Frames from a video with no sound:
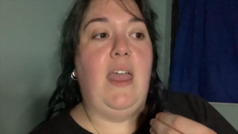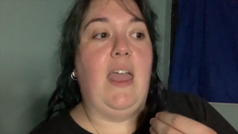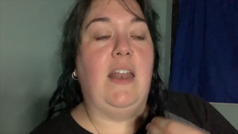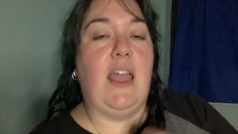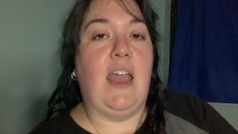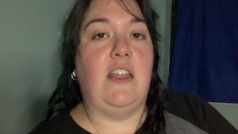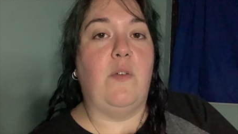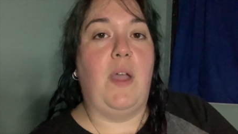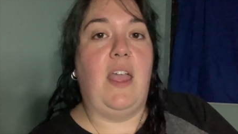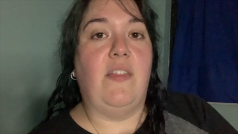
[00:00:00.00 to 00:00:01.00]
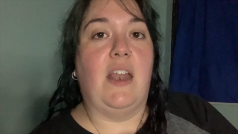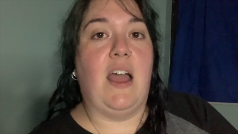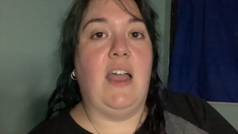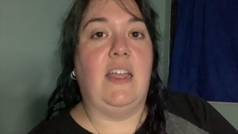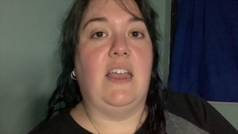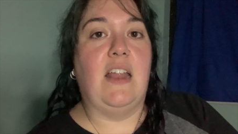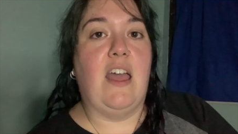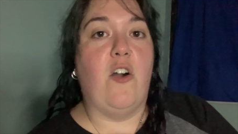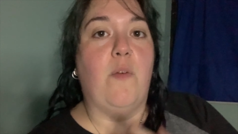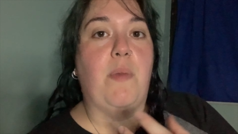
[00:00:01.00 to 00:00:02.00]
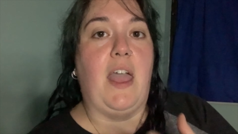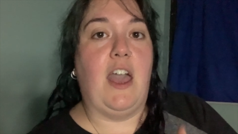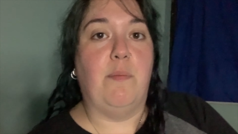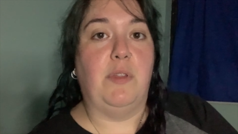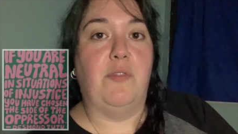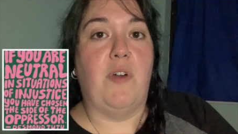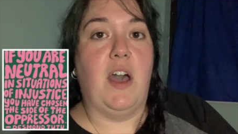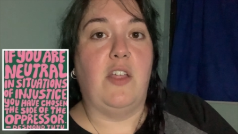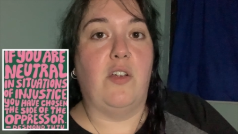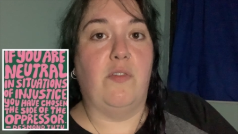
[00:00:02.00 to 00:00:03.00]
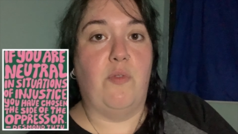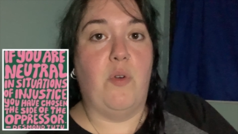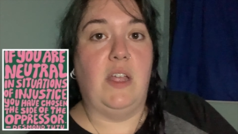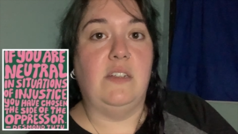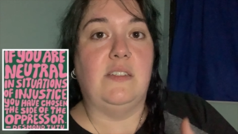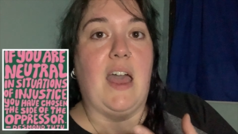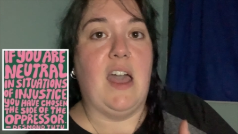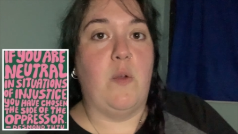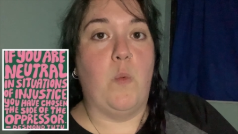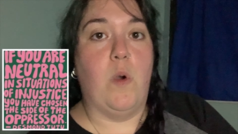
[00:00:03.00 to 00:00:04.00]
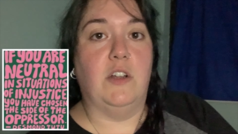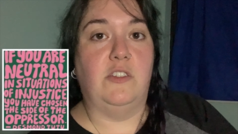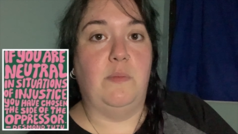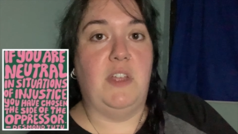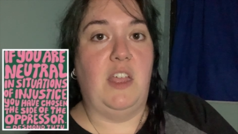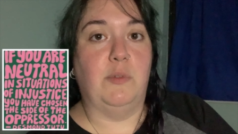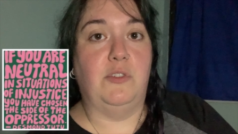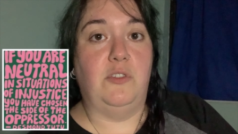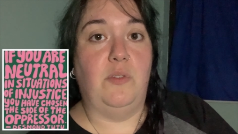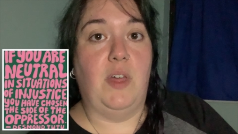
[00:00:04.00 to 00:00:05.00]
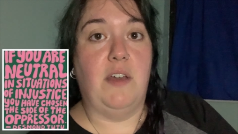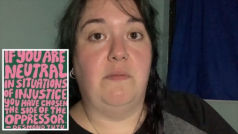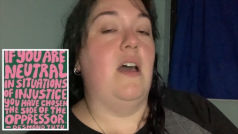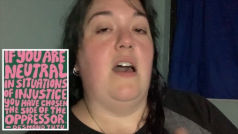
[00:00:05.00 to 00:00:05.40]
and any way that I can help amplify your voice, I want to be able to do that.